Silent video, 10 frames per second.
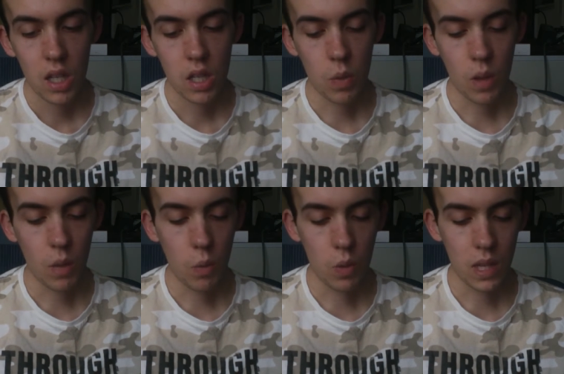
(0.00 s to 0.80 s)
So when
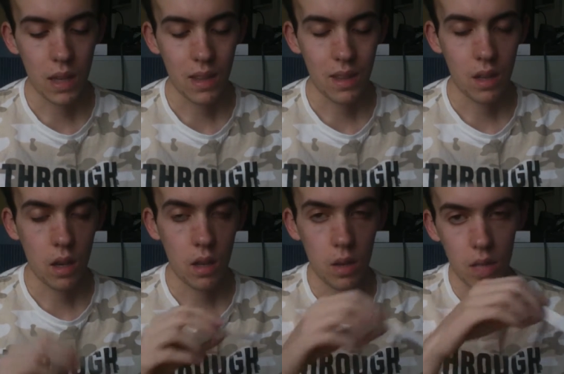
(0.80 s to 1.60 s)
I walked out,
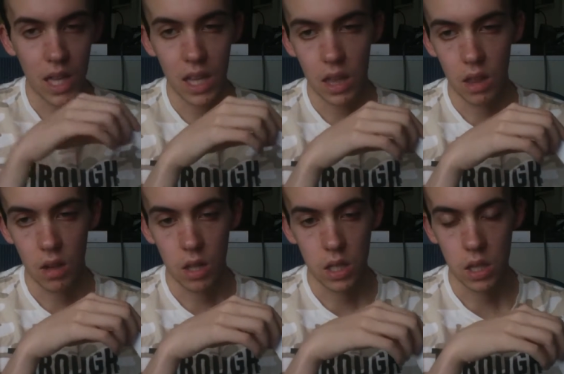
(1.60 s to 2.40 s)
I, there was a lady in
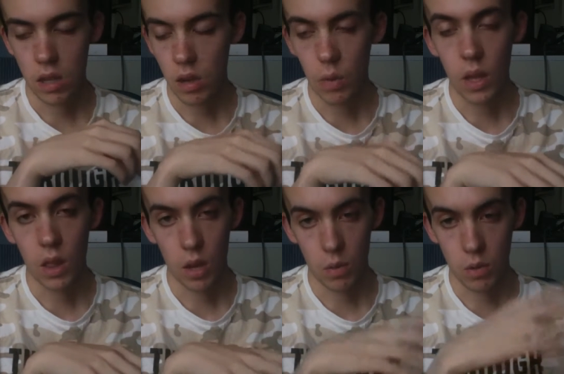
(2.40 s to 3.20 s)
line. She said, "I'll wait
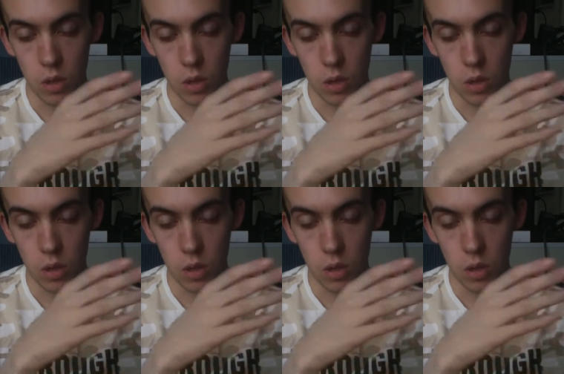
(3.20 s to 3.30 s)
in line with you."